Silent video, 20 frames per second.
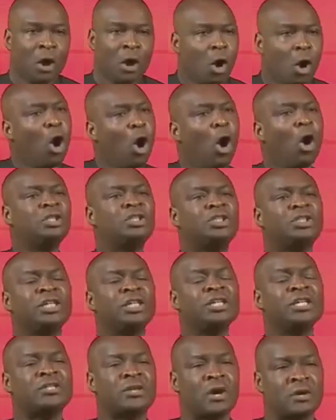Oh
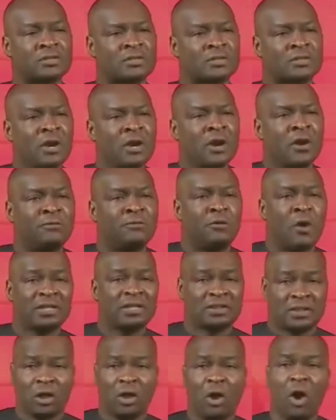Jesus, for
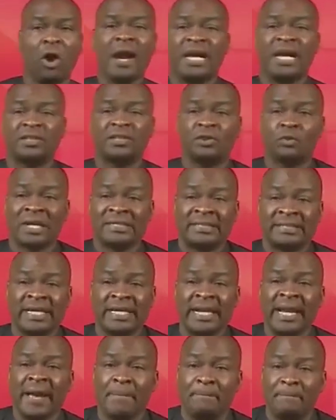as long as you are
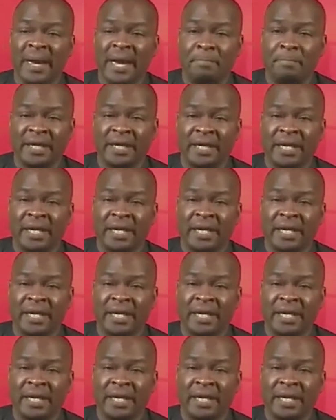still a baby,